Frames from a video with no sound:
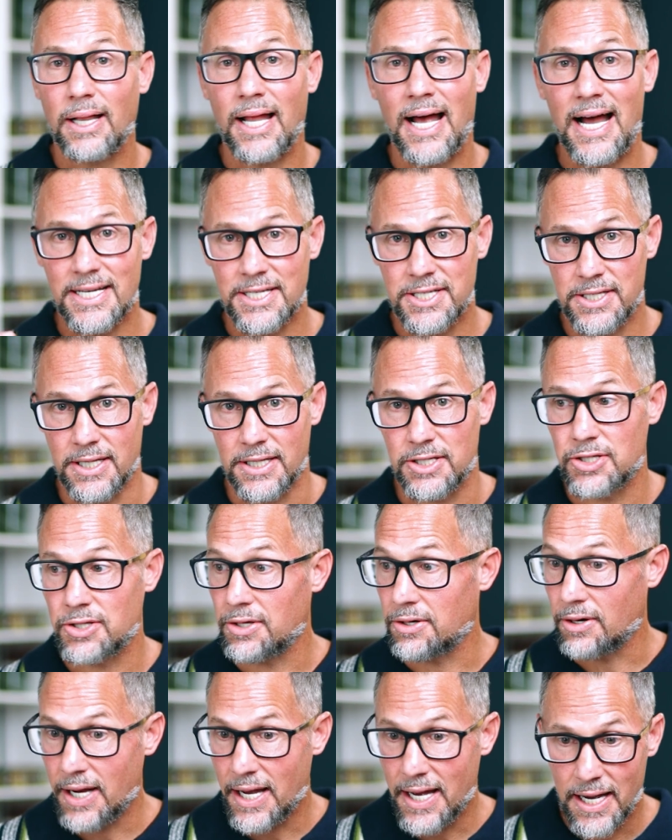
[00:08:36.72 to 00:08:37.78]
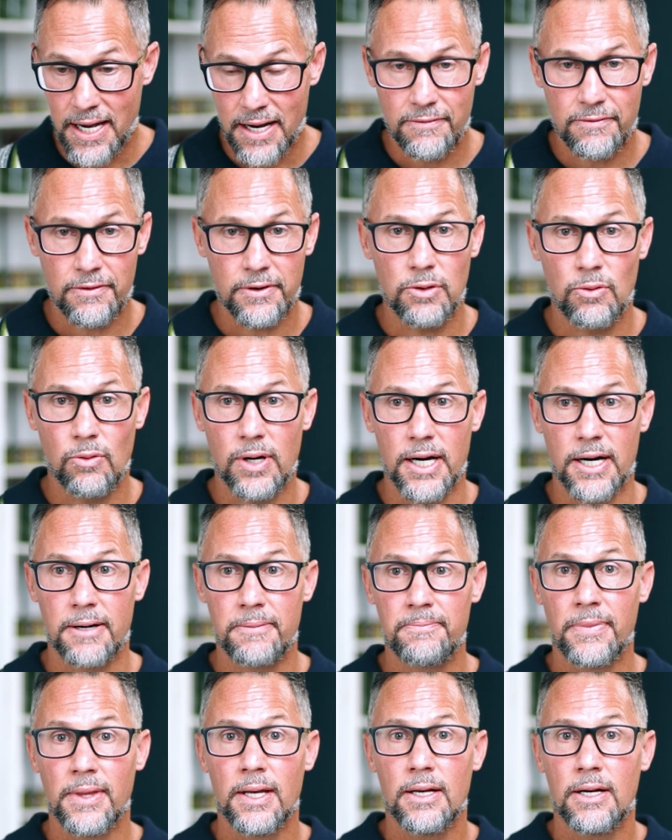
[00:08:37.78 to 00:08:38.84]
plastics that are
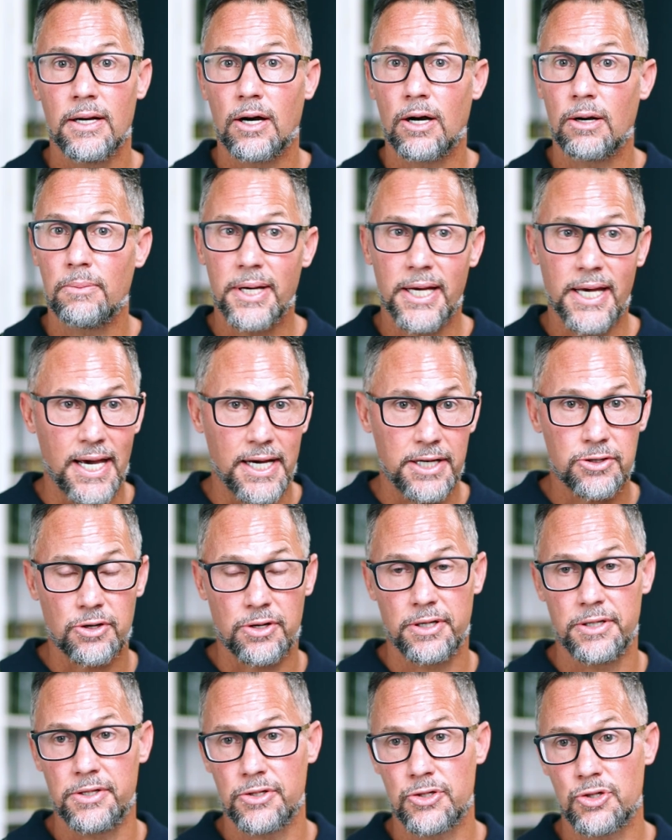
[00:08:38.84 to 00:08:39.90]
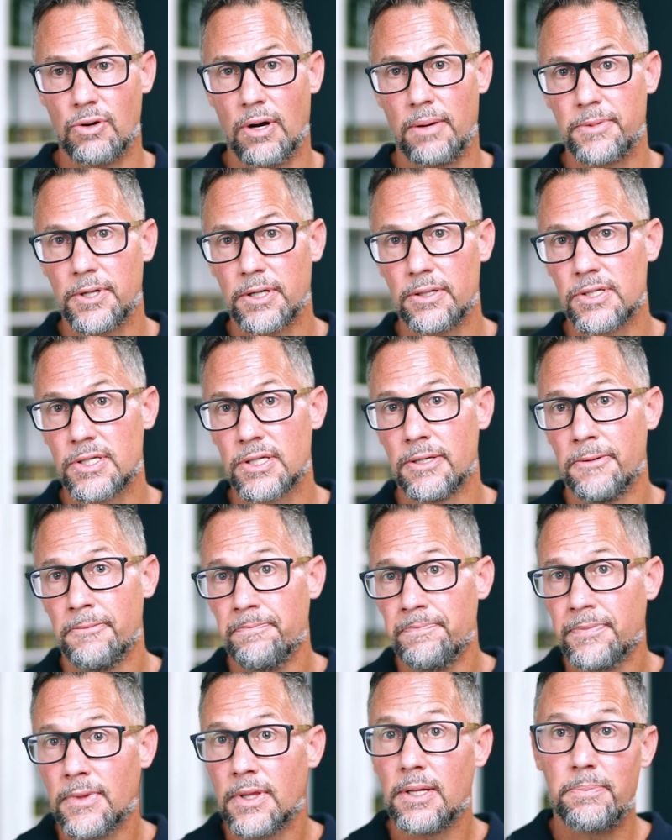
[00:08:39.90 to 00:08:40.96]
everywhere are big endocrine disruptors.
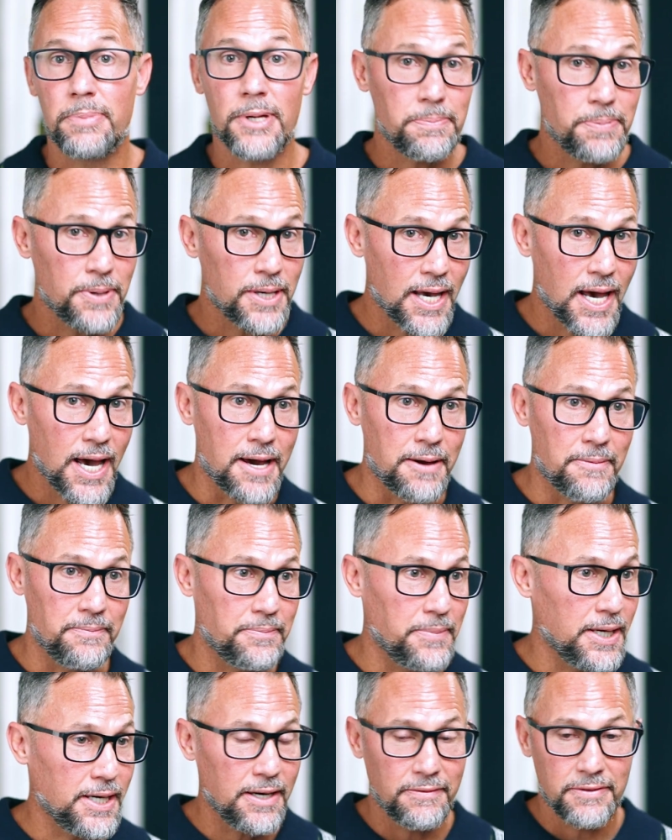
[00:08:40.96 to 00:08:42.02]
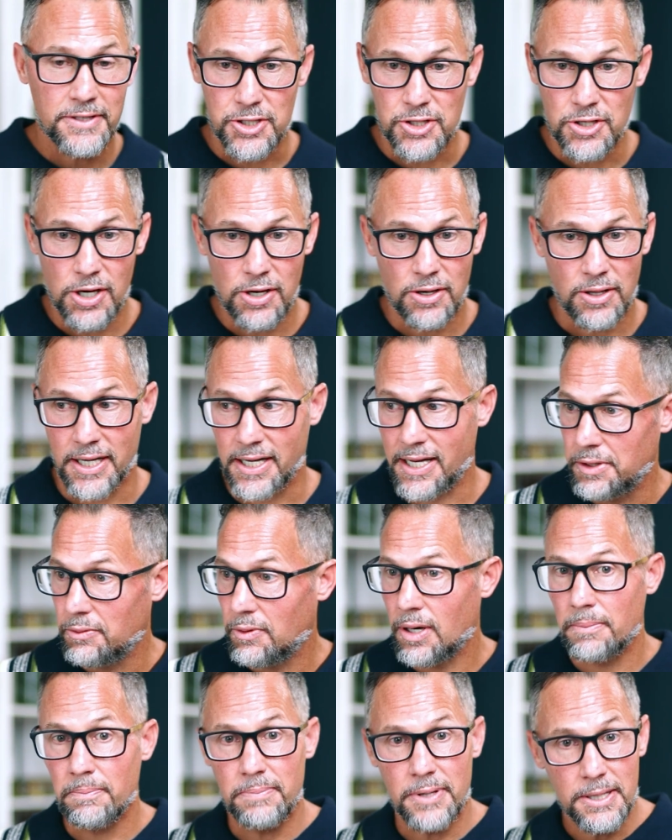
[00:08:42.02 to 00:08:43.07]
The BPA, many of us know, like you
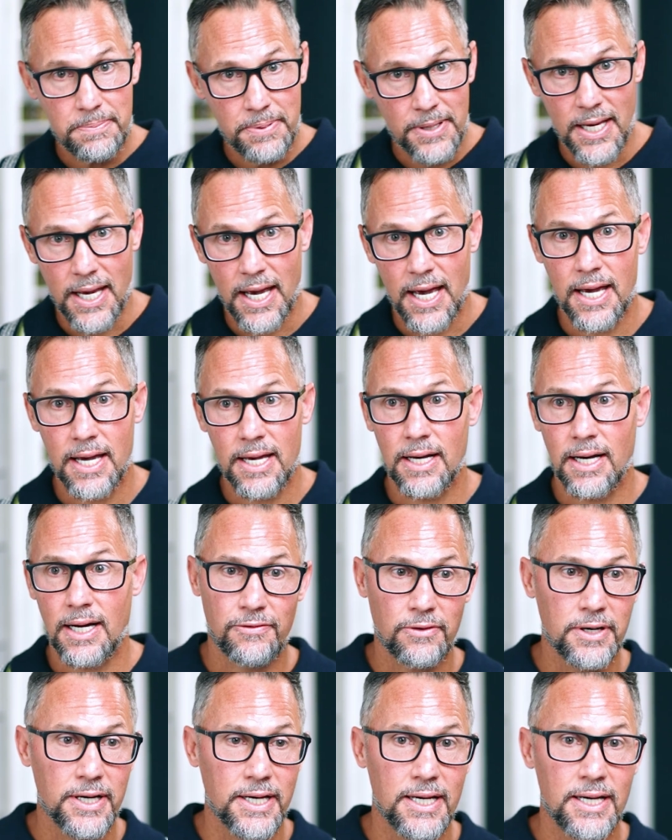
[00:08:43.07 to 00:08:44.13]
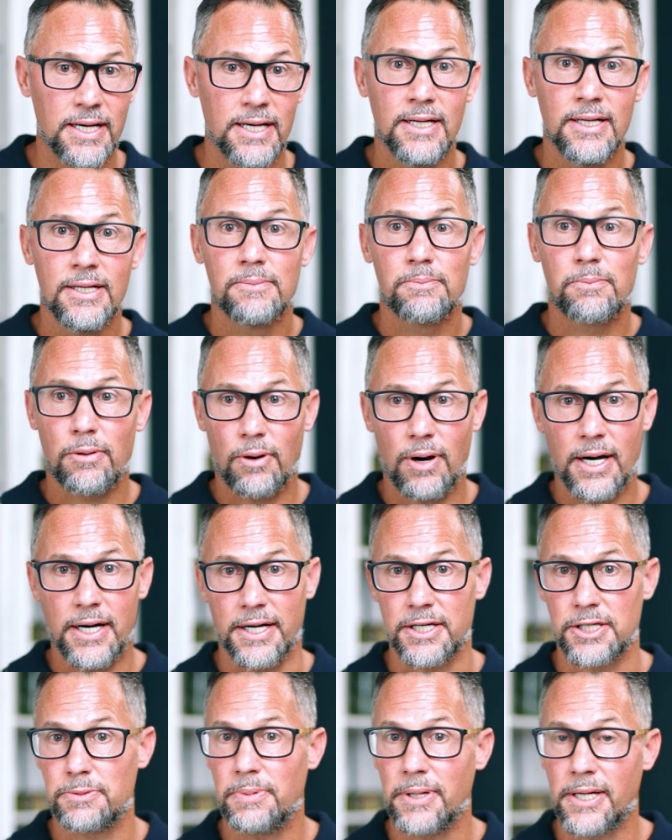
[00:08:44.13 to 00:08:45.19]
want BPA free
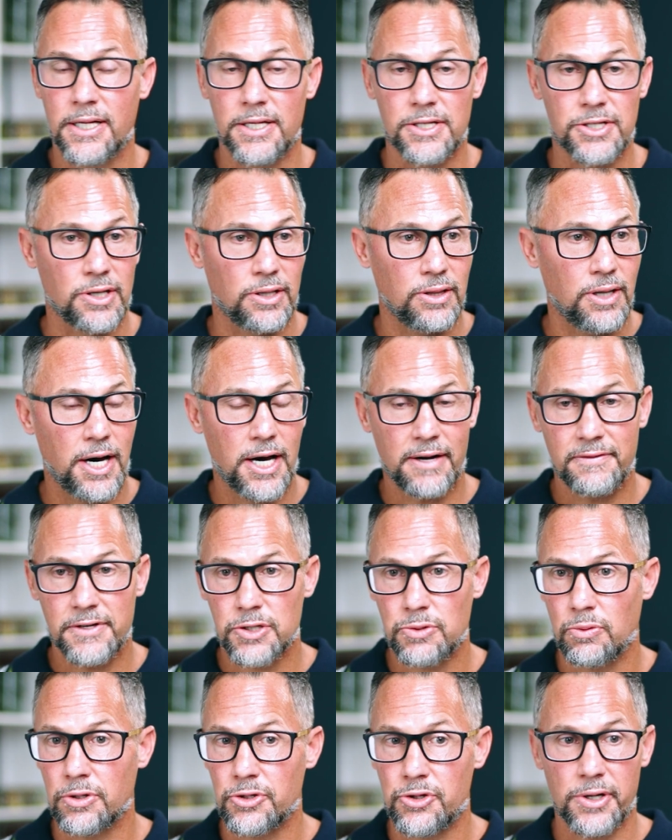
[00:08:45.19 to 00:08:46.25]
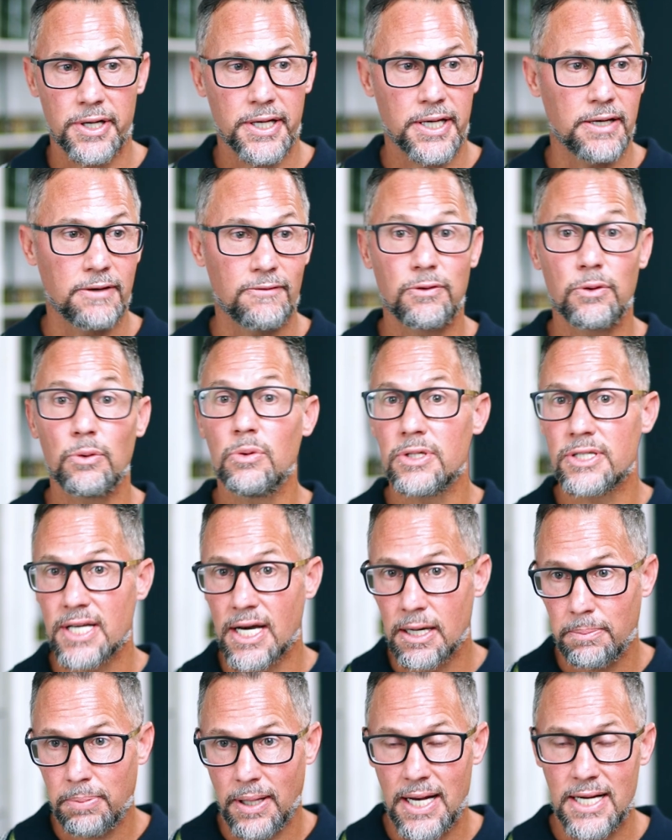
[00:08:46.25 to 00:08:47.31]
products because a lot of us were drinking fluids
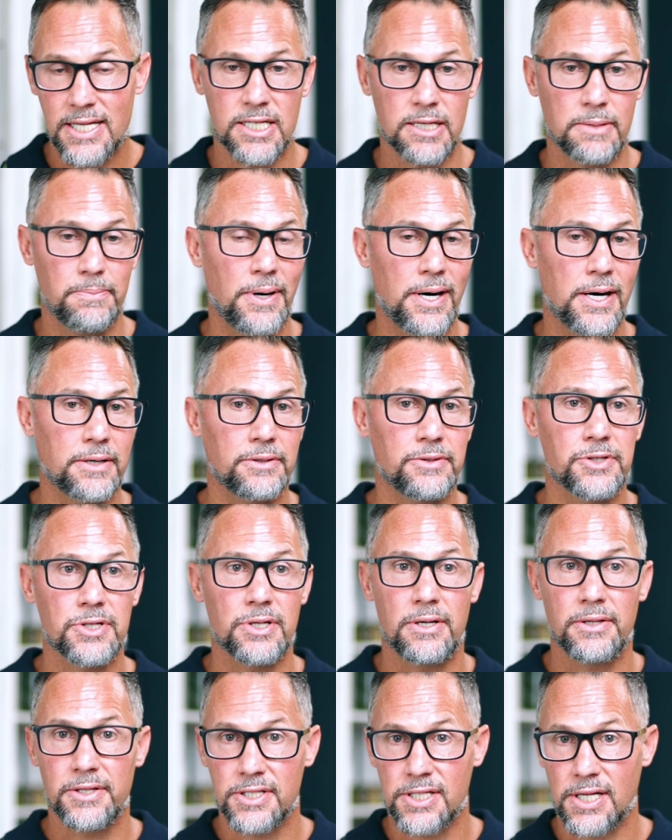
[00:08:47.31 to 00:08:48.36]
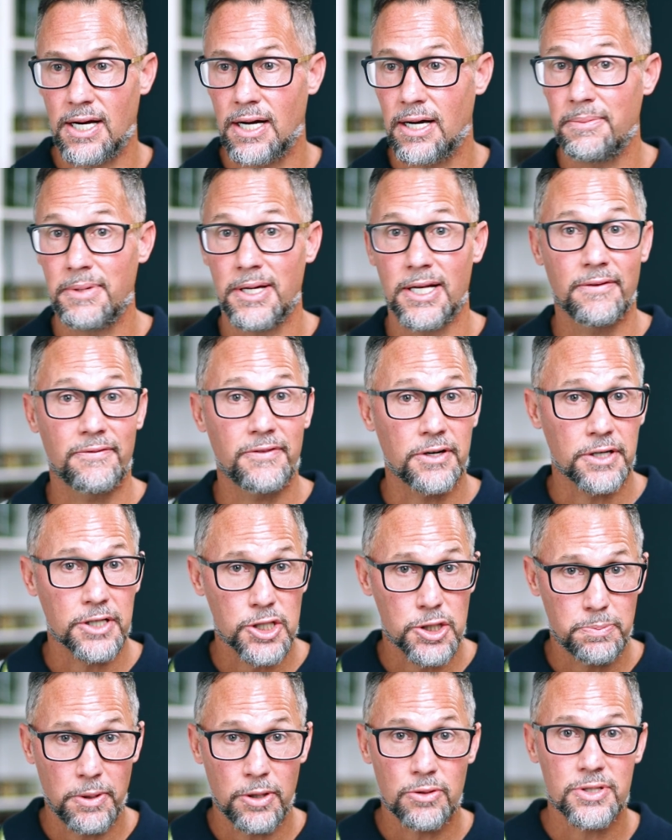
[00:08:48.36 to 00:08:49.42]
out of plastic bottles all the time. And if they're
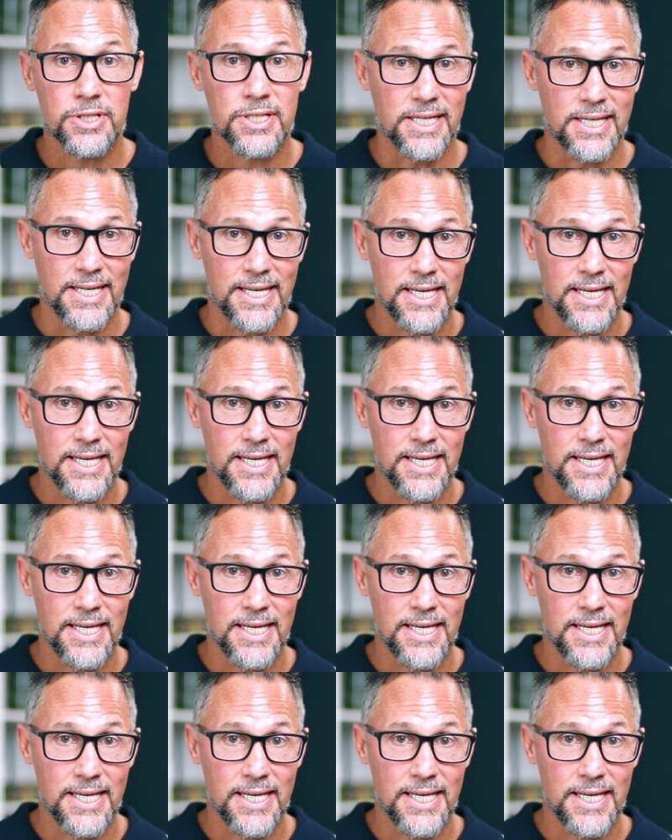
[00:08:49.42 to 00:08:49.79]
exposed to